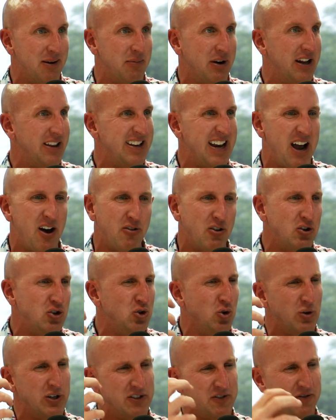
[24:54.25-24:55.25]
And now the
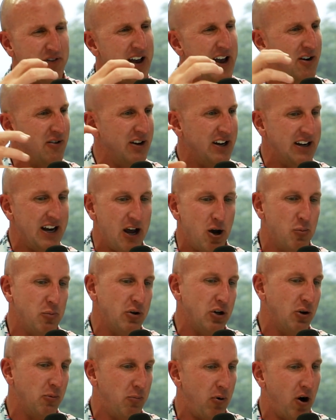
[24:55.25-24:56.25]
joy is found in
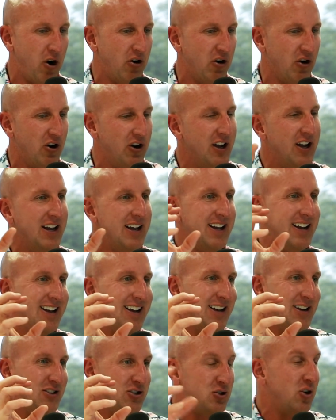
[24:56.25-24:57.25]
helping your partner
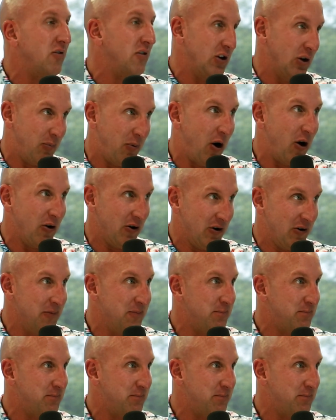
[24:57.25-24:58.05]
serving your partner.